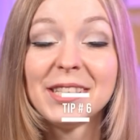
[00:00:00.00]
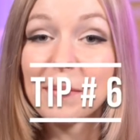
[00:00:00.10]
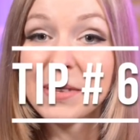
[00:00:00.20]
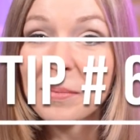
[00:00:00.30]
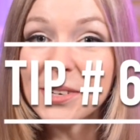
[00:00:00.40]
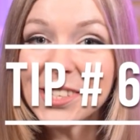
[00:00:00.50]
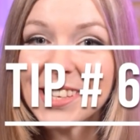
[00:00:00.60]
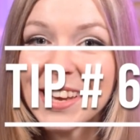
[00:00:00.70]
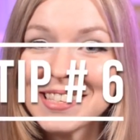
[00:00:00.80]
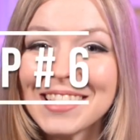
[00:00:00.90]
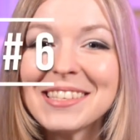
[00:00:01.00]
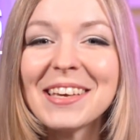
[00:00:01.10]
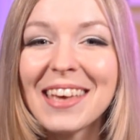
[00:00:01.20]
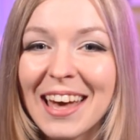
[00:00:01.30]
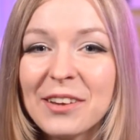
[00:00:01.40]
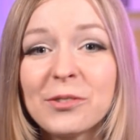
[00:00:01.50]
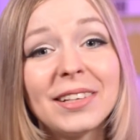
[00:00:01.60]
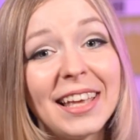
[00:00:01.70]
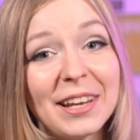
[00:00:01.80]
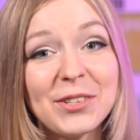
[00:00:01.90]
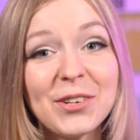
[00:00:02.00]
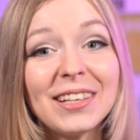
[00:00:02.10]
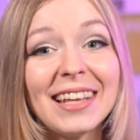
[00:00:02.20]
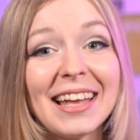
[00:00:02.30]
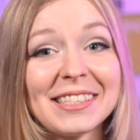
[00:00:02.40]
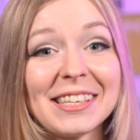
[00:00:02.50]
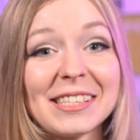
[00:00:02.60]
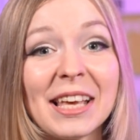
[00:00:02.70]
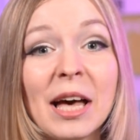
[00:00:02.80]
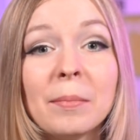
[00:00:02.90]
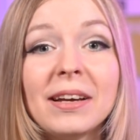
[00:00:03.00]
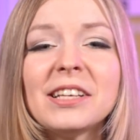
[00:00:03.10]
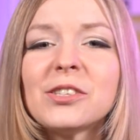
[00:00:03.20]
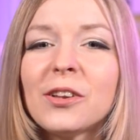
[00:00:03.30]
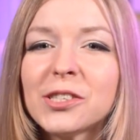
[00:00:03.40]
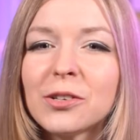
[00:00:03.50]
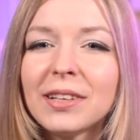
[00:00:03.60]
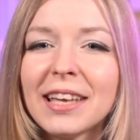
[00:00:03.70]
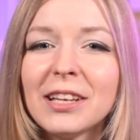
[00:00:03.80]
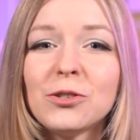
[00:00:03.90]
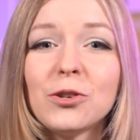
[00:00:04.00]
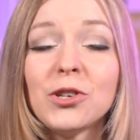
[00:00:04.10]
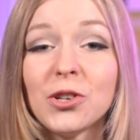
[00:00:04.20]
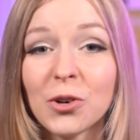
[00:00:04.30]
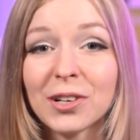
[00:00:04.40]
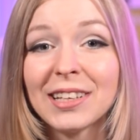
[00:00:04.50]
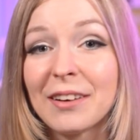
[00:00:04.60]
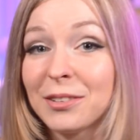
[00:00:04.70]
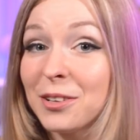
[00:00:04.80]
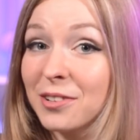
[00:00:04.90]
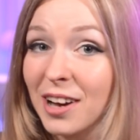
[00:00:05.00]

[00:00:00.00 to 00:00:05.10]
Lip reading: Tip number 6 is again related to your lenses, but it is also related to your level of